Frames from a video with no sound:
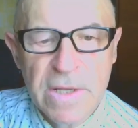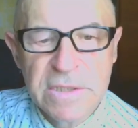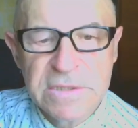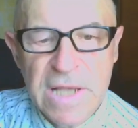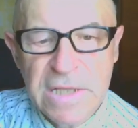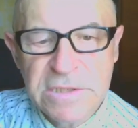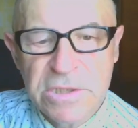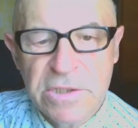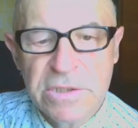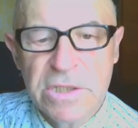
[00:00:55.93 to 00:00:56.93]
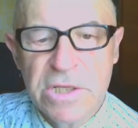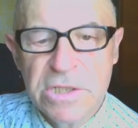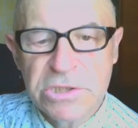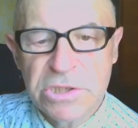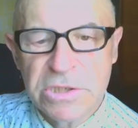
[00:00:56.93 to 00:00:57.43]
Such
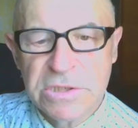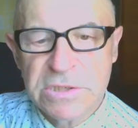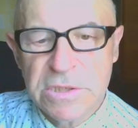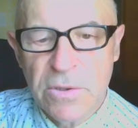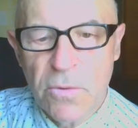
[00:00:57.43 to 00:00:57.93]
conditions